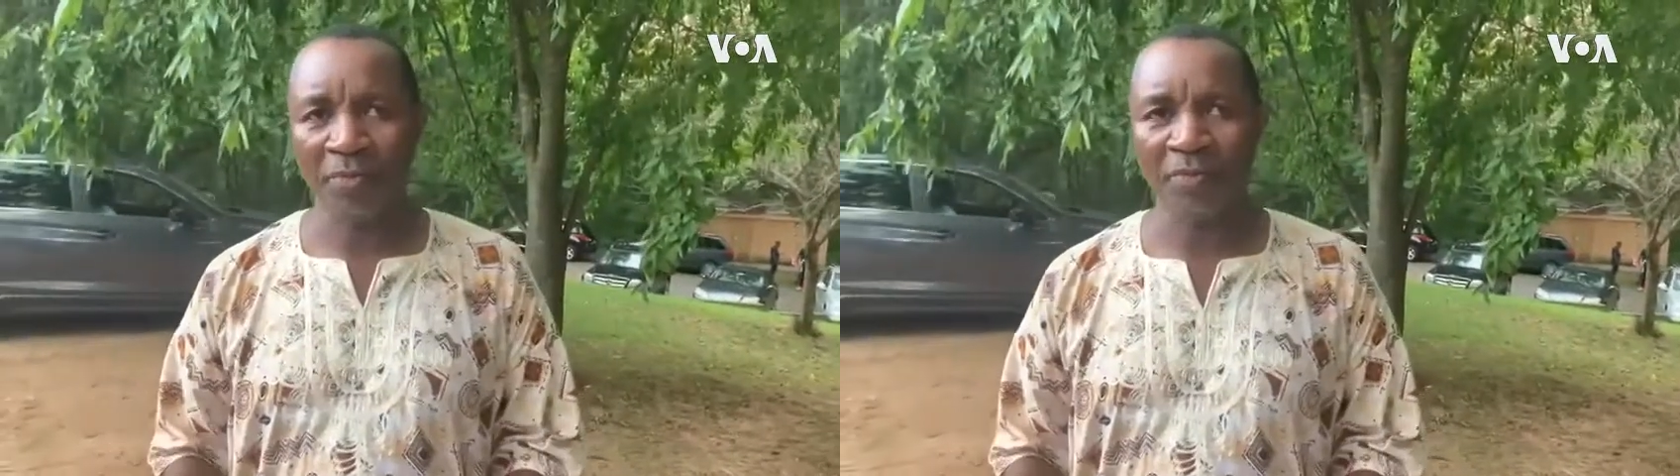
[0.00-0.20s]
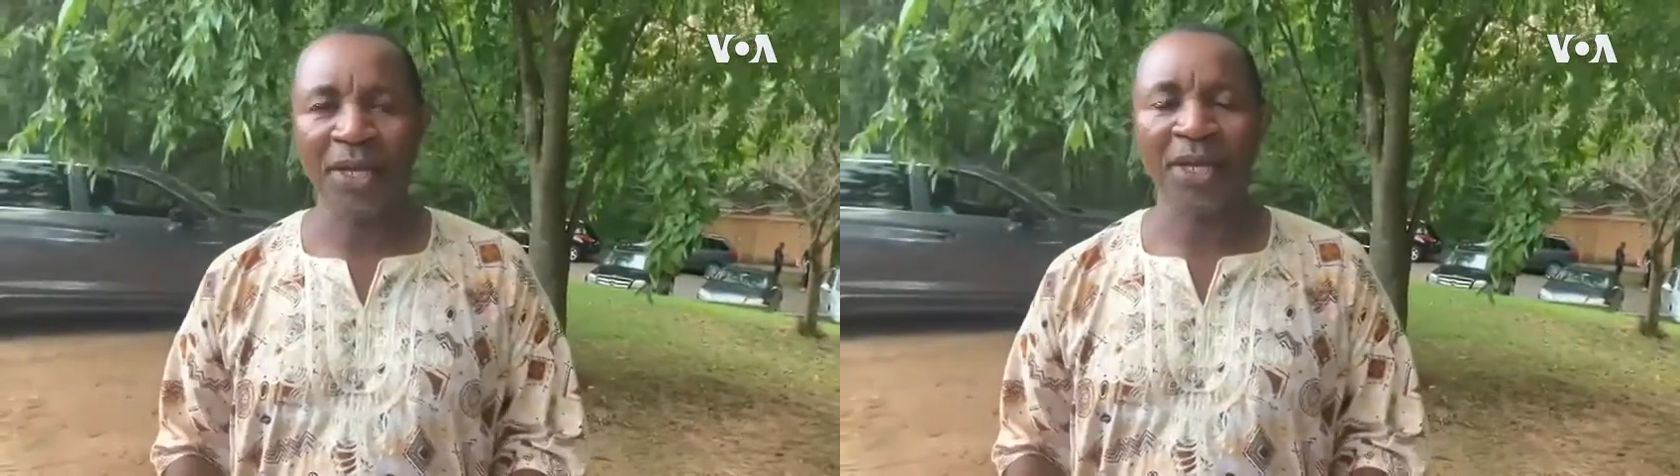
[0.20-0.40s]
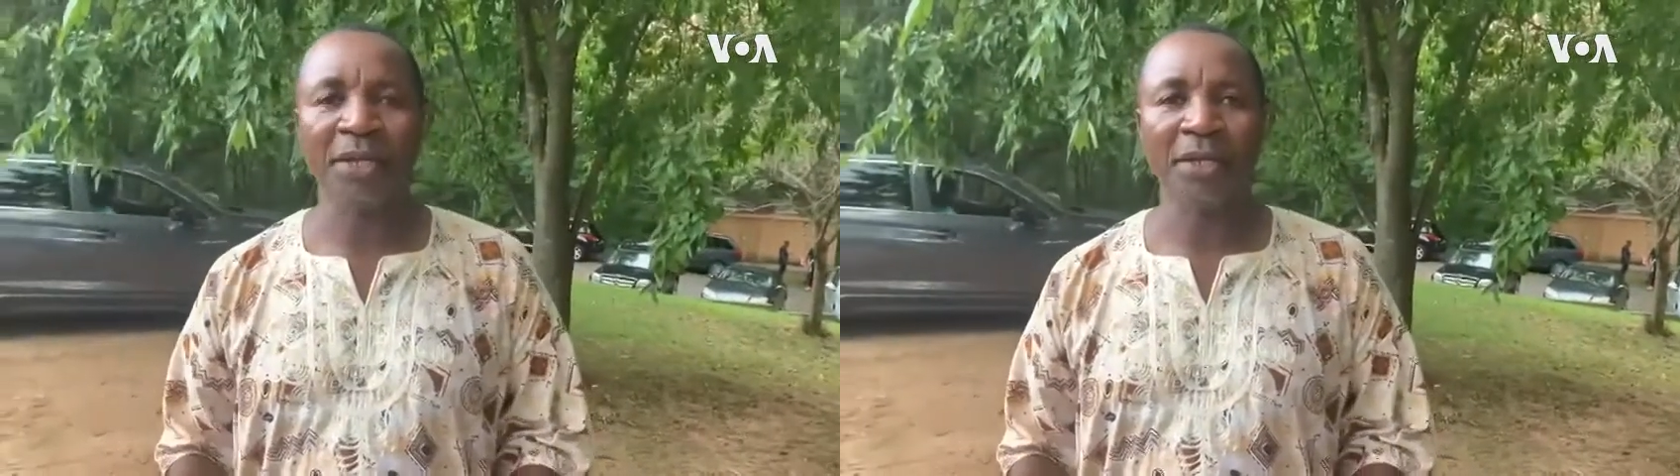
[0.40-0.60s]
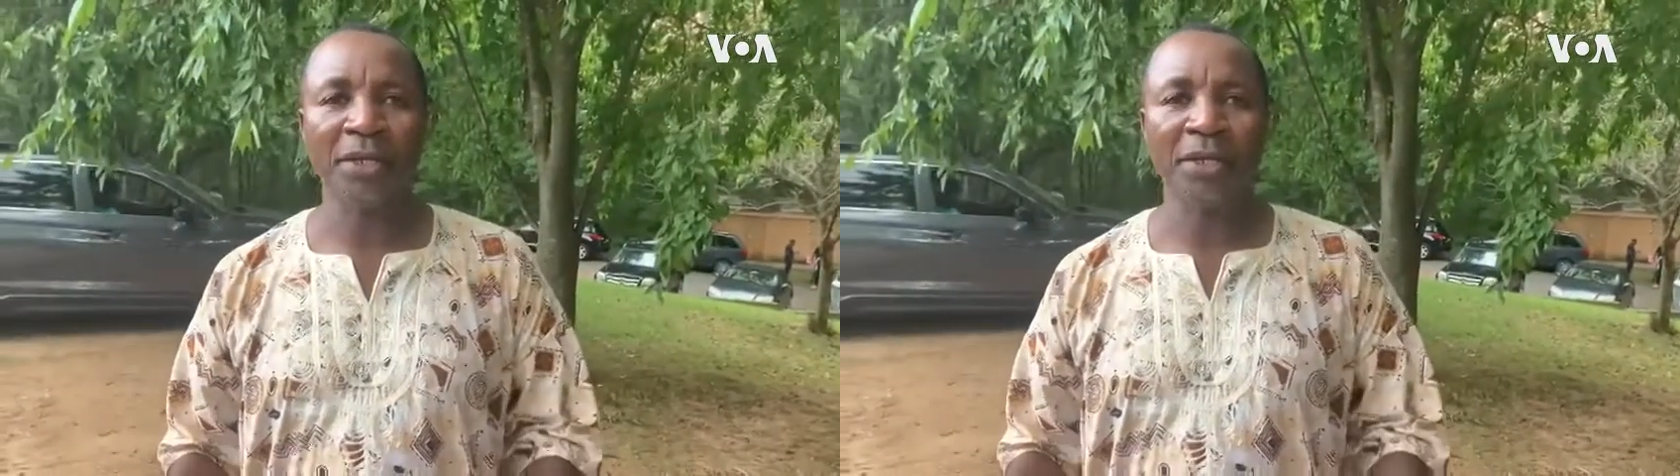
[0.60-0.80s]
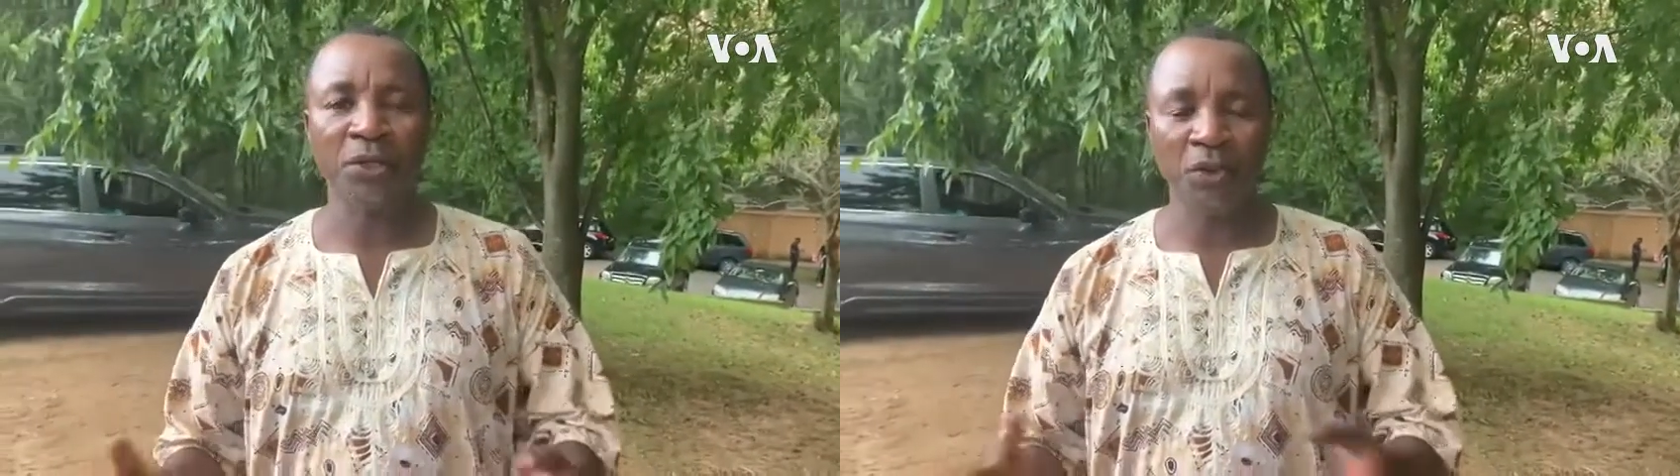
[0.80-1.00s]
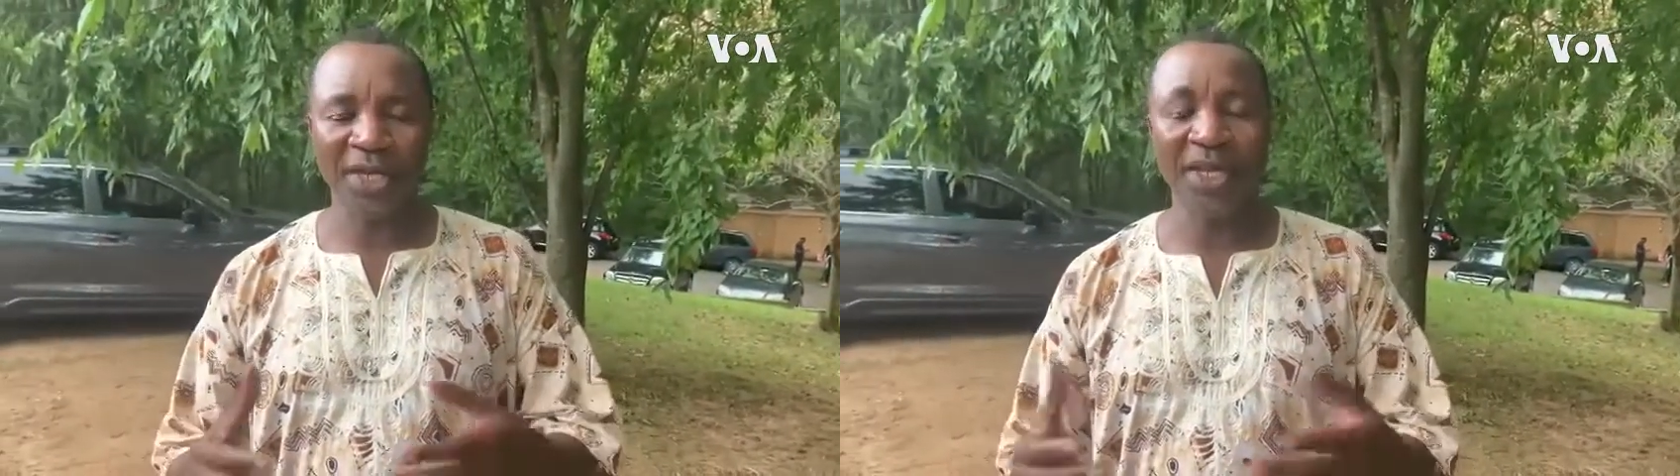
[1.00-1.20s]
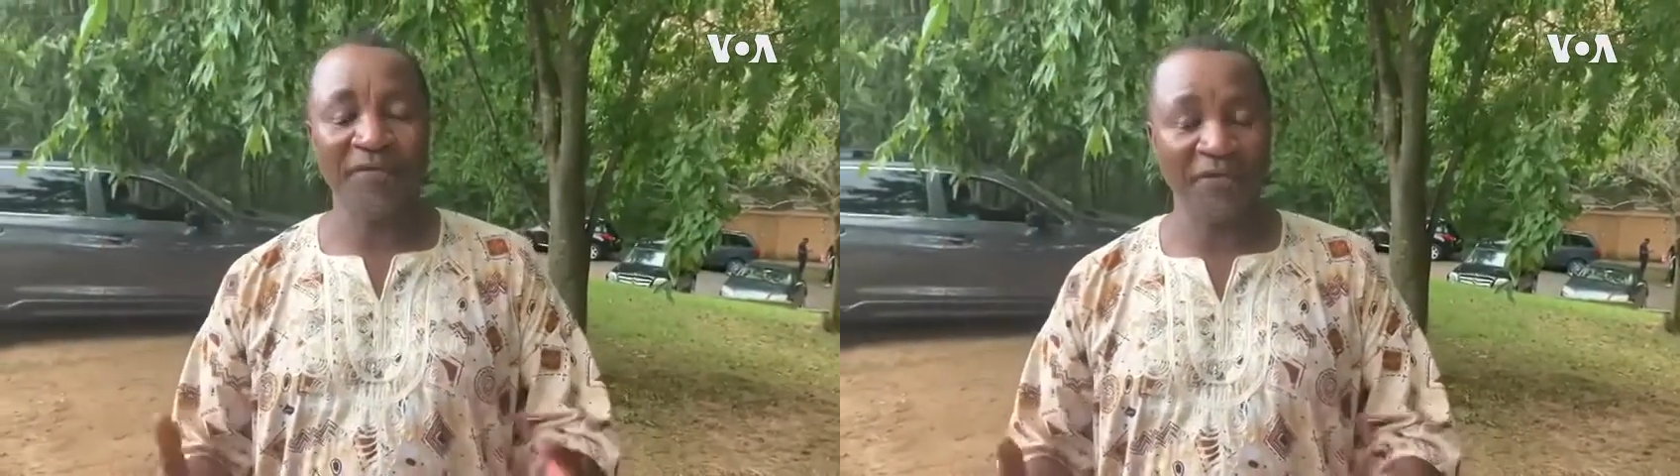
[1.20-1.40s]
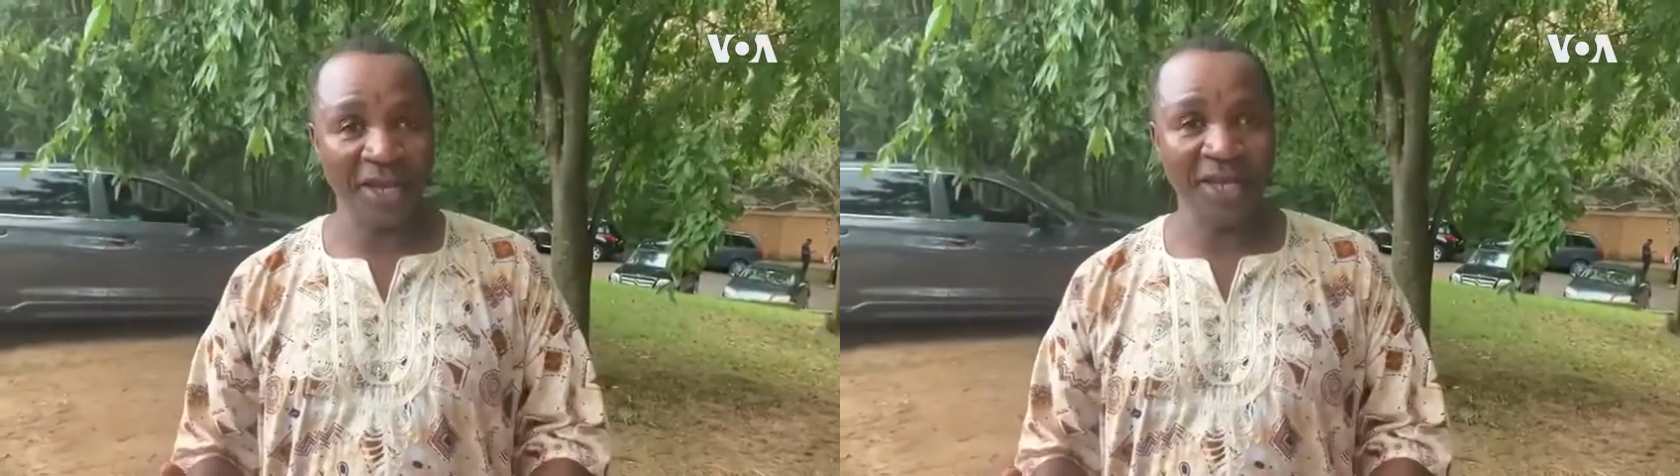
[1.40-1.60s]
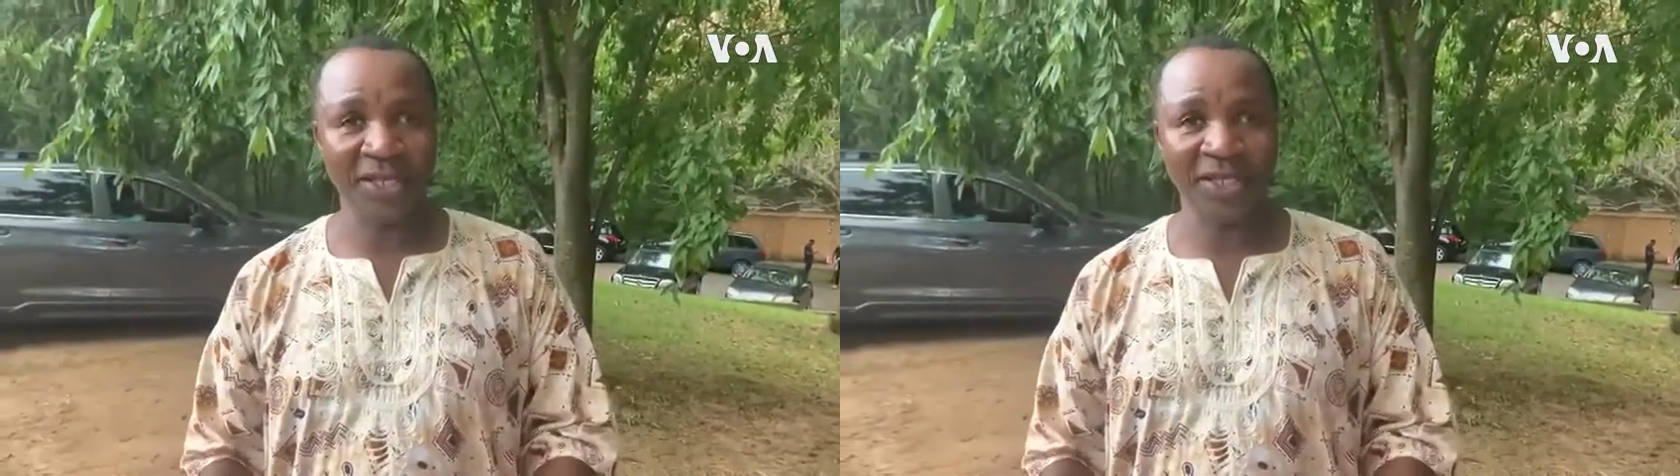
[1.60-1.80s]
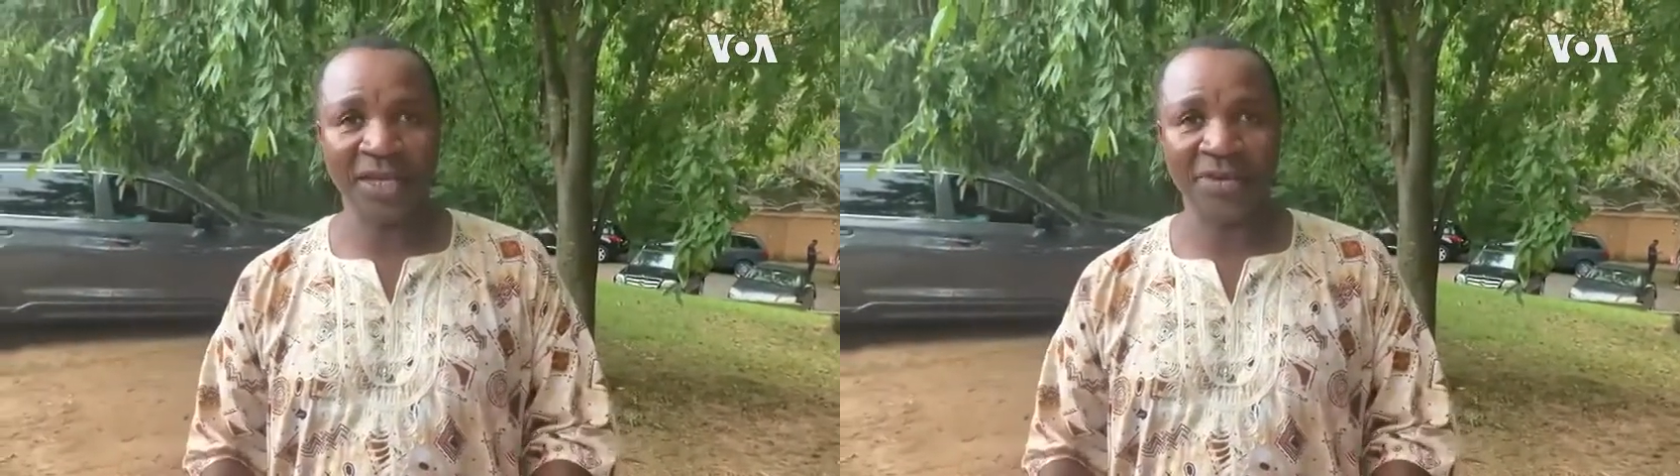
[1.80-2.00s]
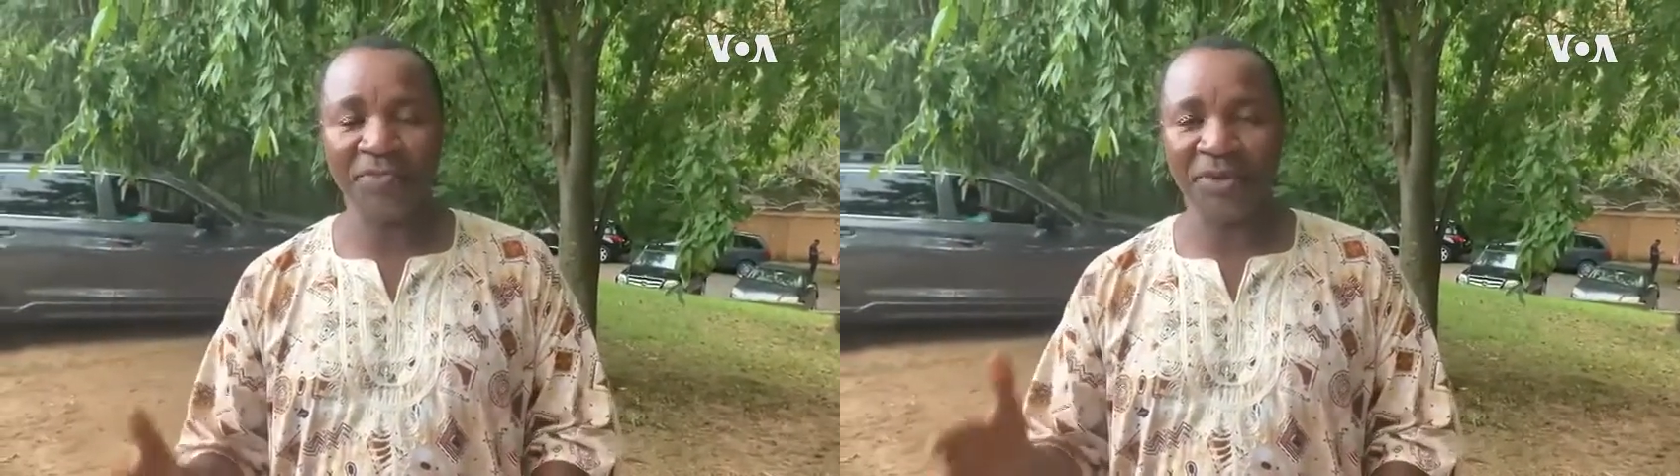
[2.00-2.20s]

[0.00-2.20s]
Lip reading: doing events that